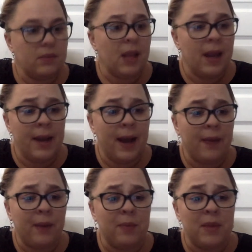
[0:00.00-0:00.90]
And now
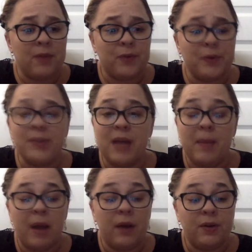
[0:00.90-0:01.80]
that would be the first time
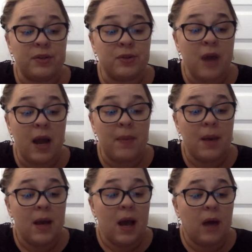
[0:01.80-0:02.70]
I could describe
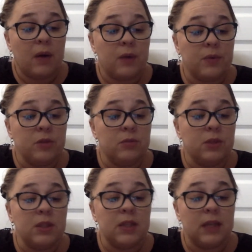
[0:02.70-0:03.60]
how our room
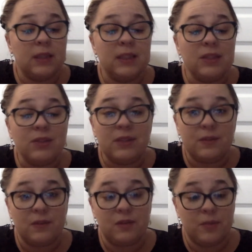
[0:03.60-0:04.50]
looked a little
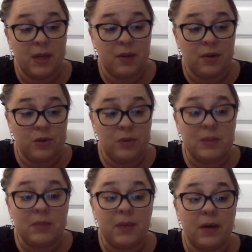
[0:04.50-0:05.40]
different from the other rooms
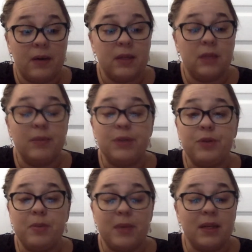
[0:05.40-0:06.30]
in Paris
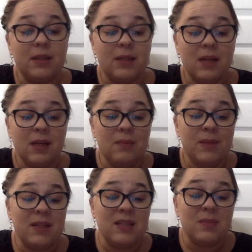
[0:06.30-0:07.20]
Elementary because Mrs.